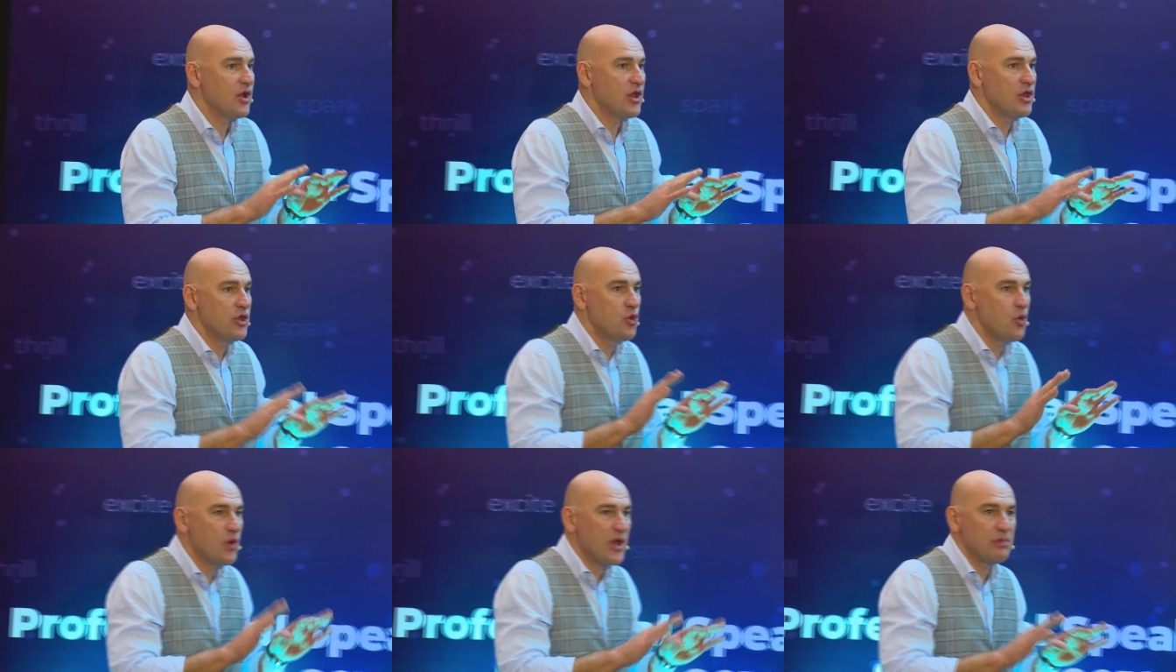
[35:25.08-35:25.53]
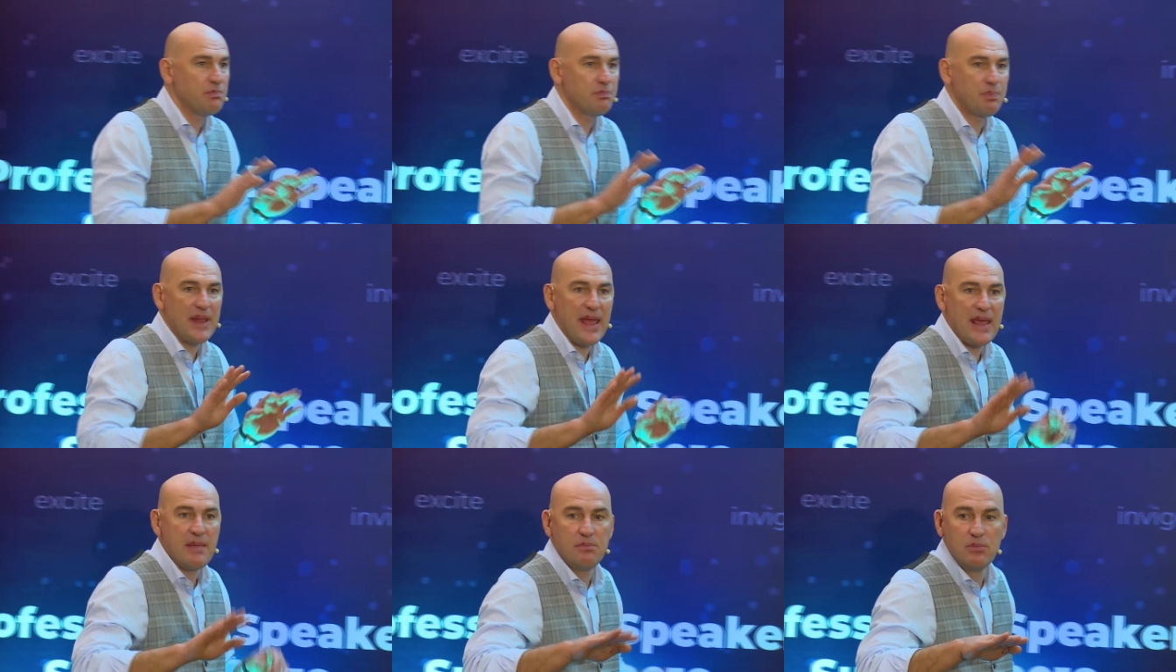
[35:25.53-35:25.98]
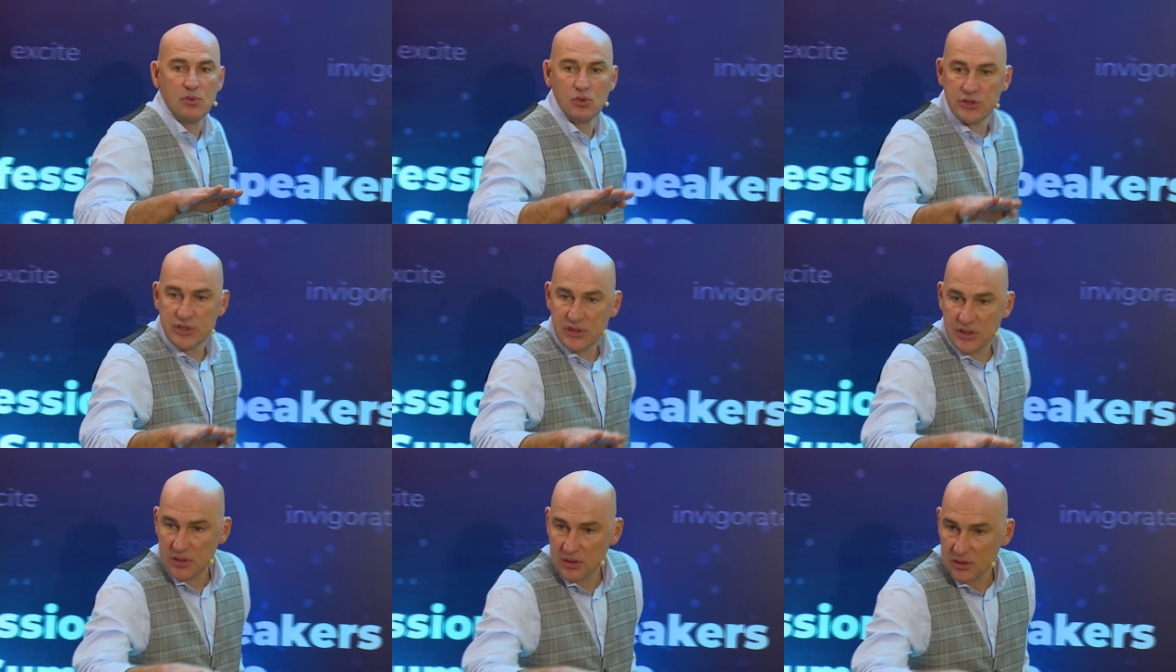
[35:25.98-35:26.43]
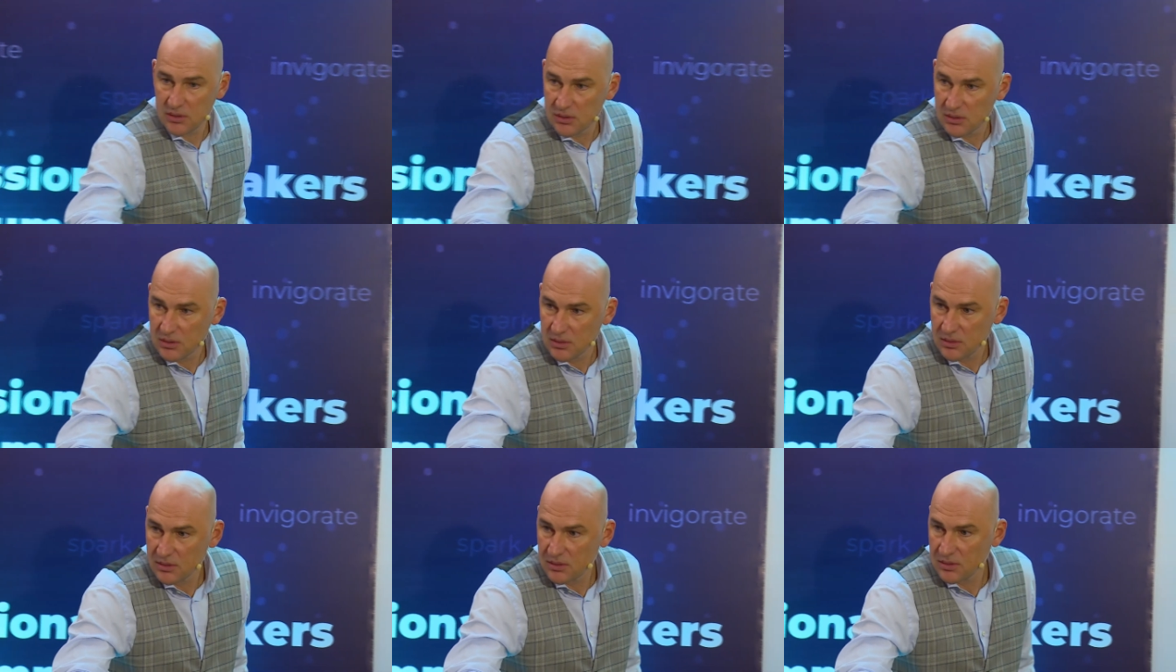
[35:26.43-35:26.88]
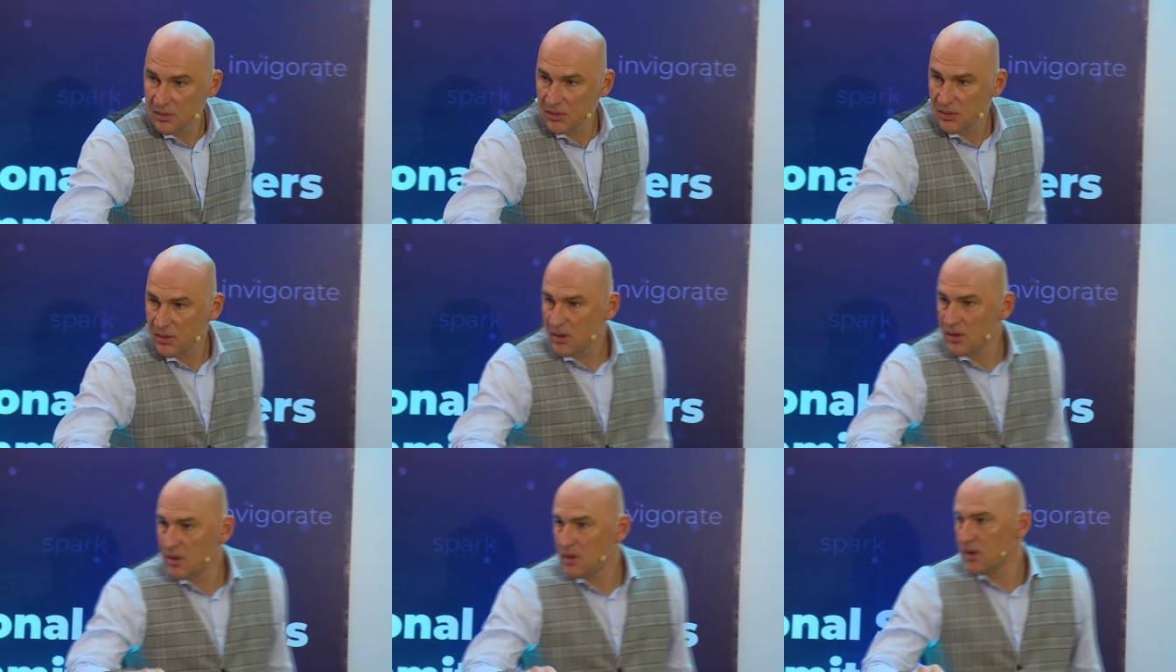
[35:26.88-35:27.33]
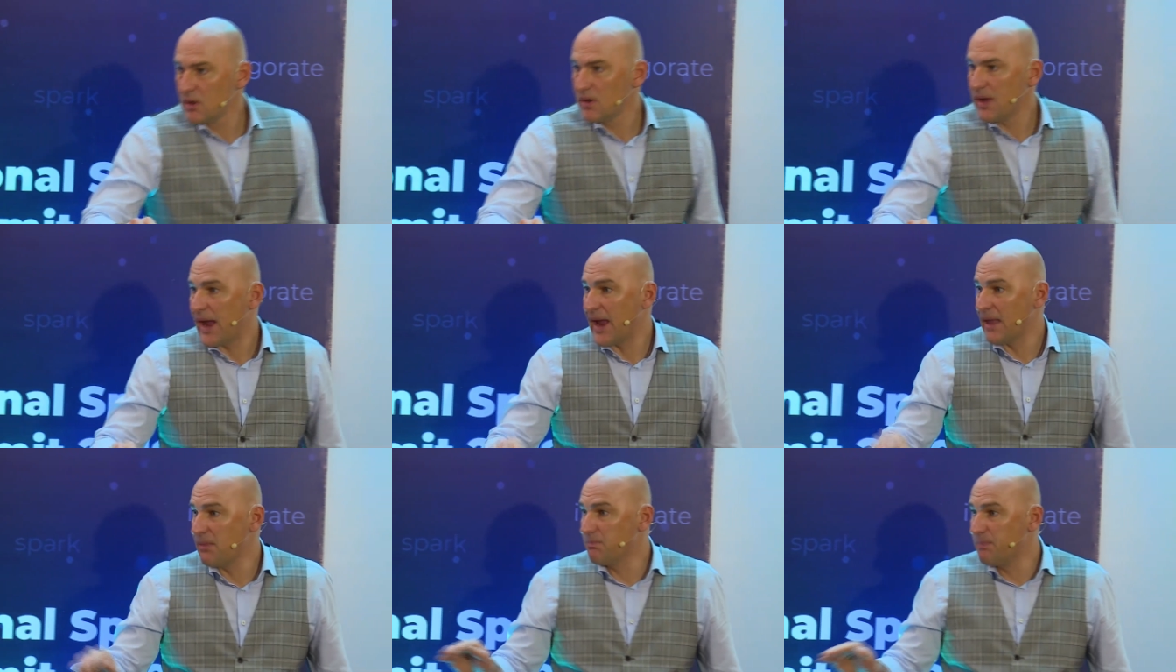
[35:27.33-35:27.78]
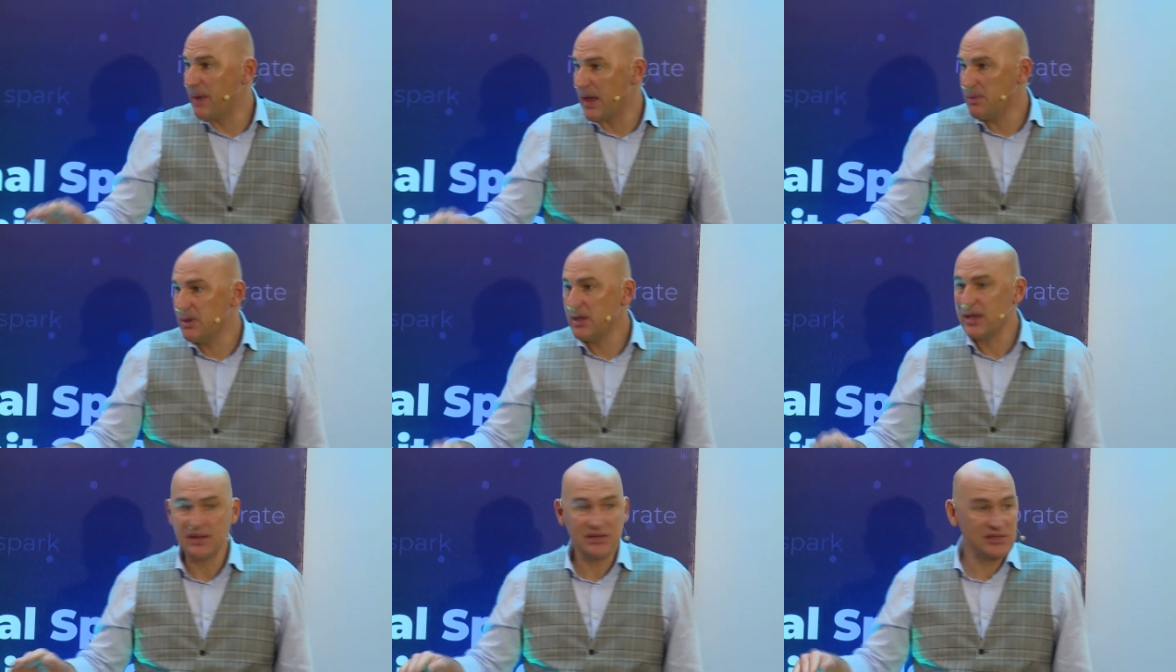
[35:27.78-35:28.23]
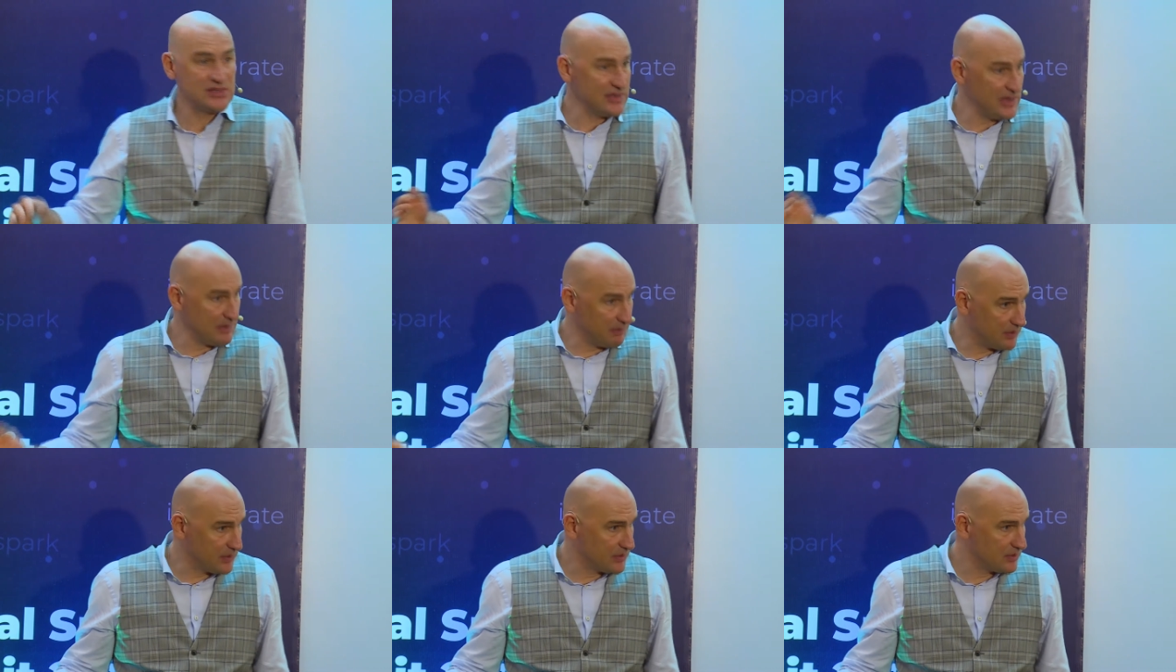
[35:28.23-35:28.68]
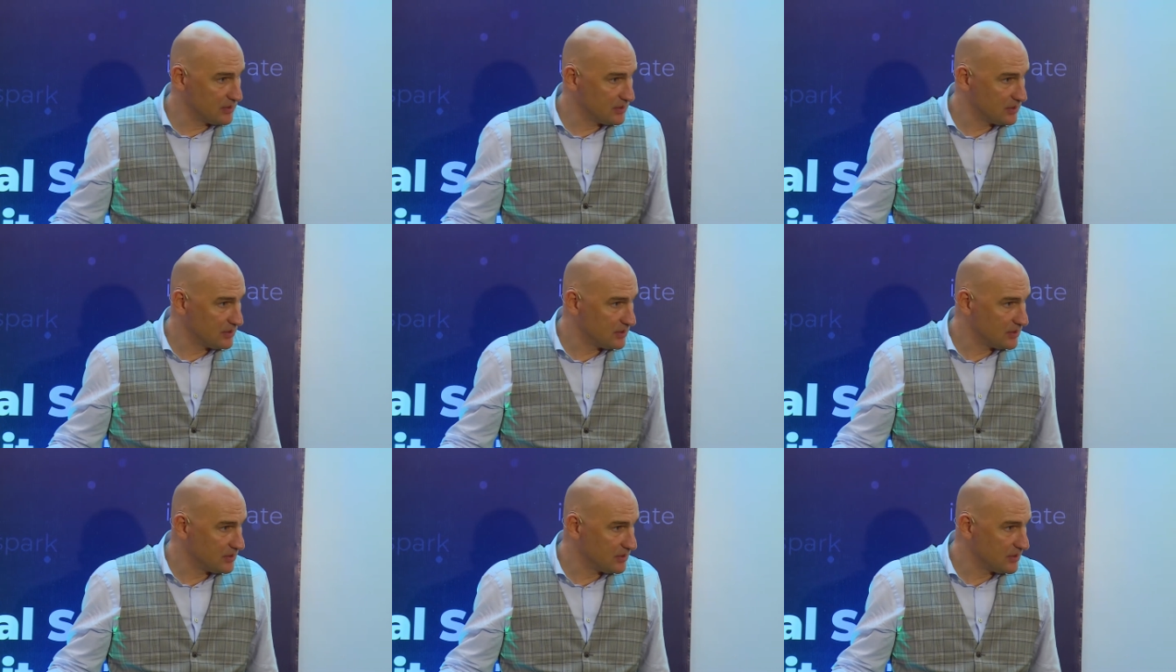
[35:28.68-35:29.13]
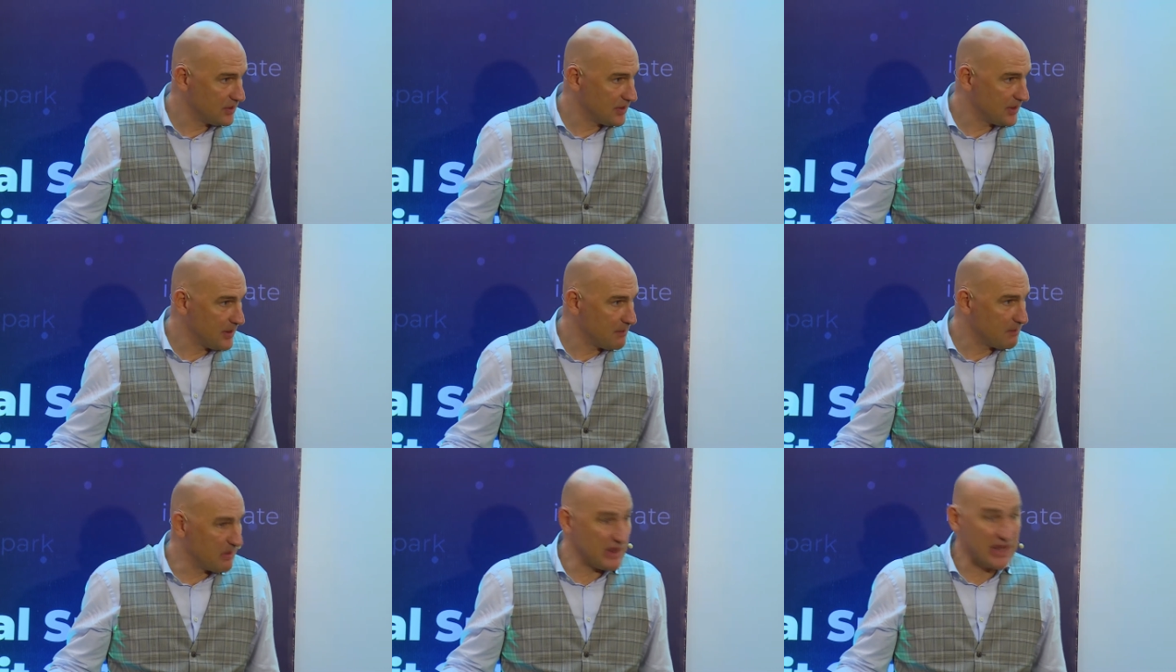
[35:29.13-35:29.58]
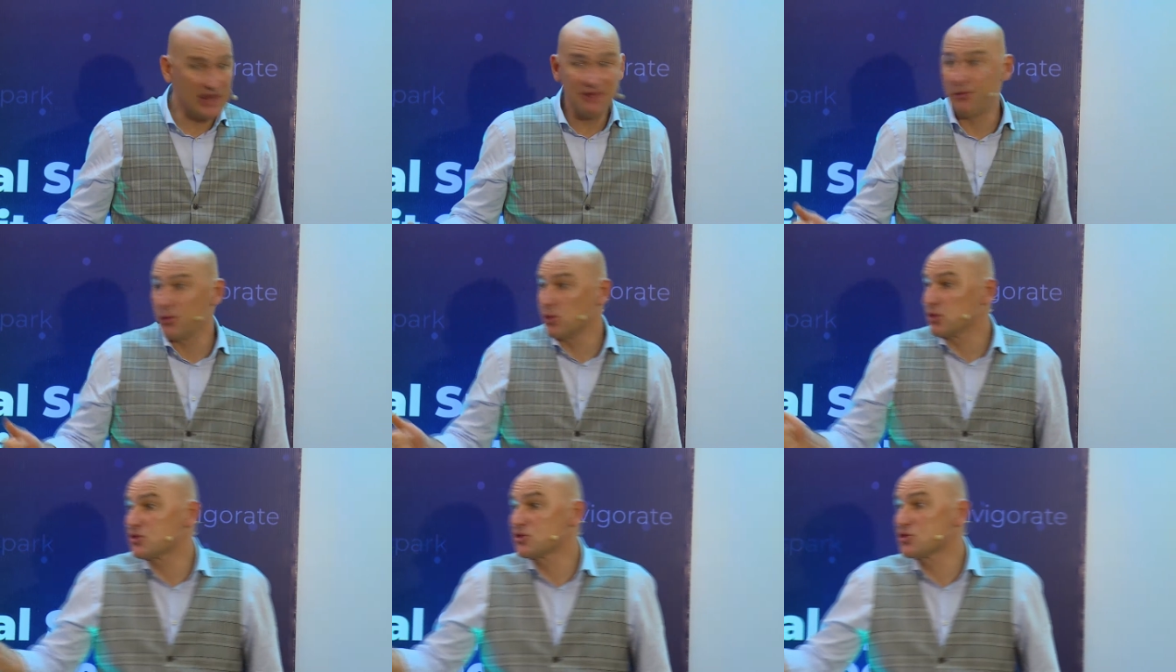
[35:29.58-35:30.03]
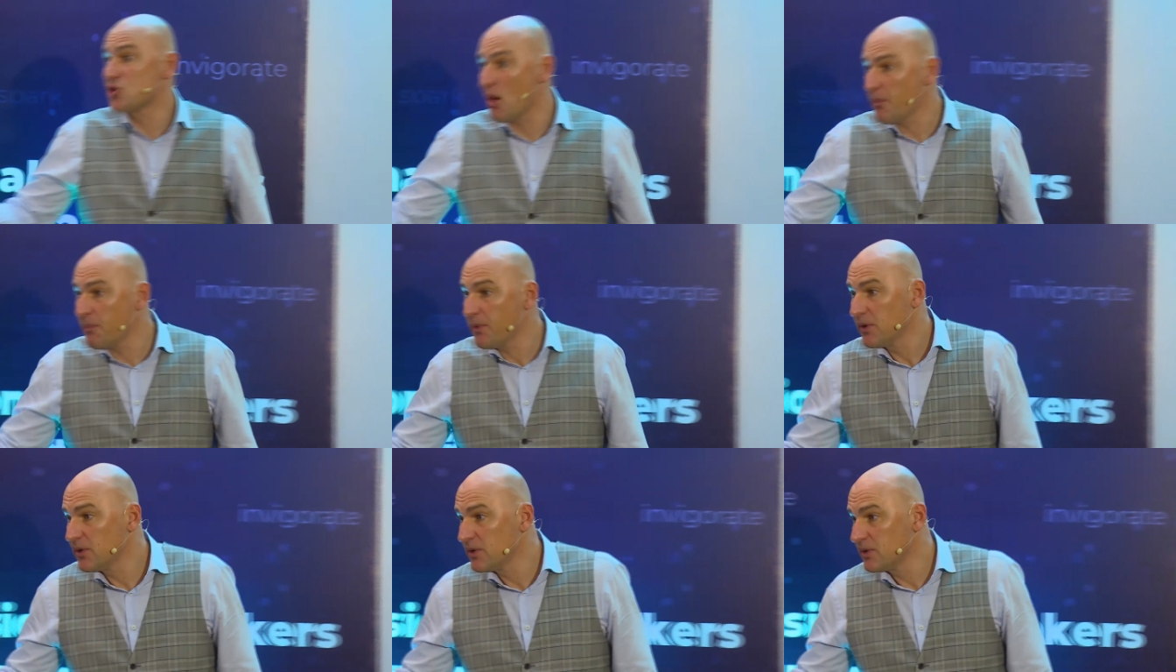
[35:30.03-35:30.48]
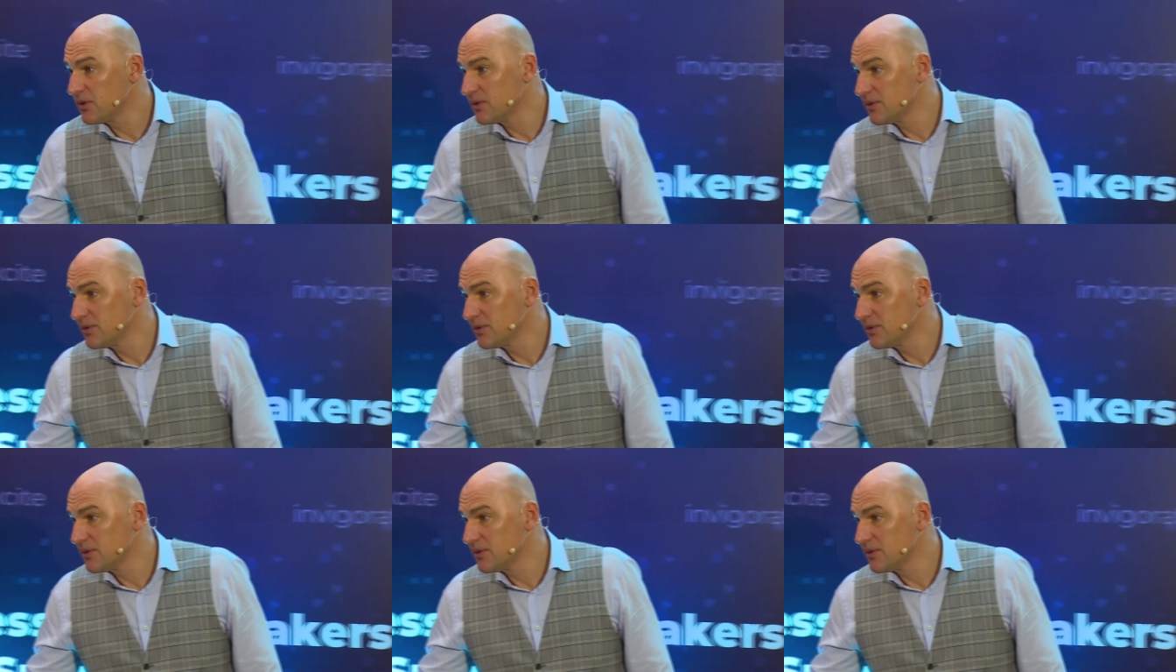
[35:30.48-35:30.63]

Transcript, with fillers: You can play music and baby can sleep. But if you stop,